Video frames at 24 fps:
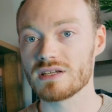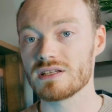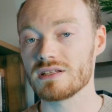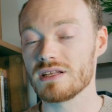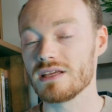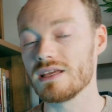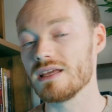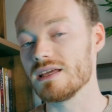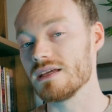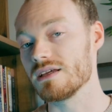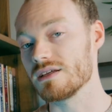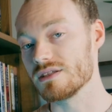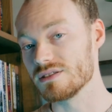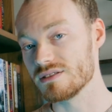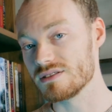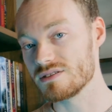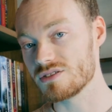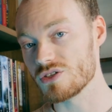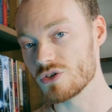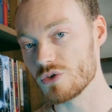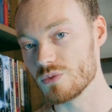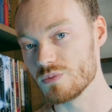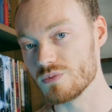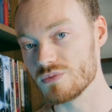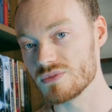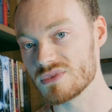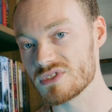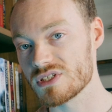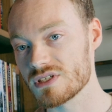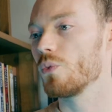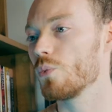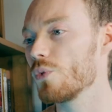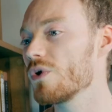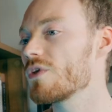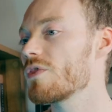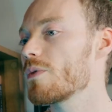that he consumes
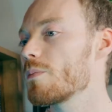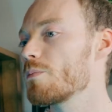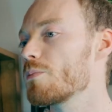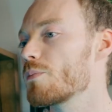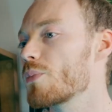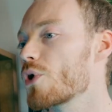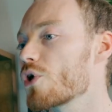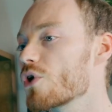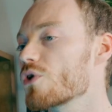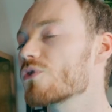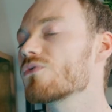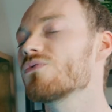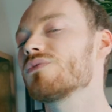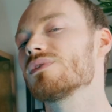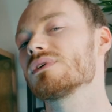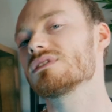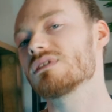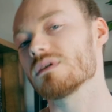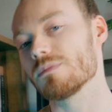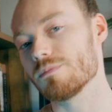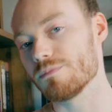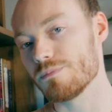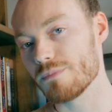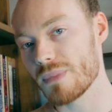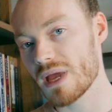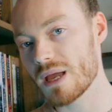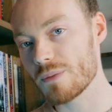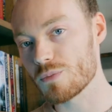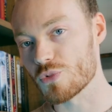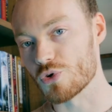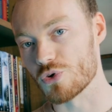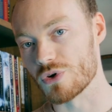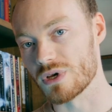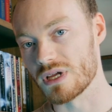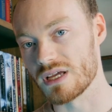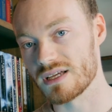with perfect
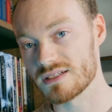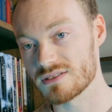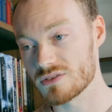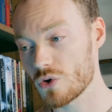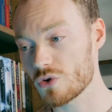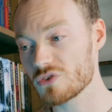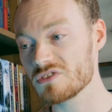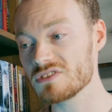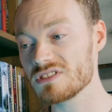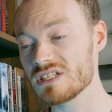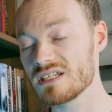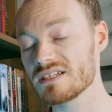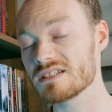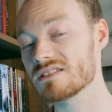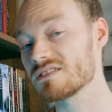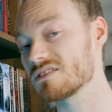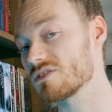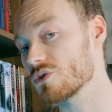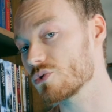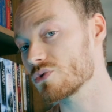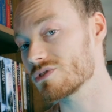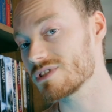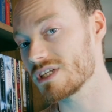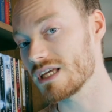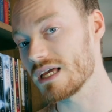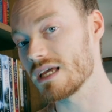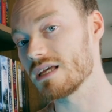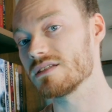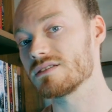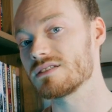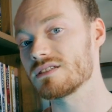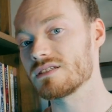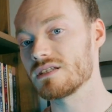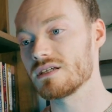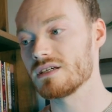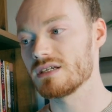memory, as long as he
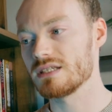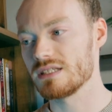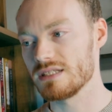associates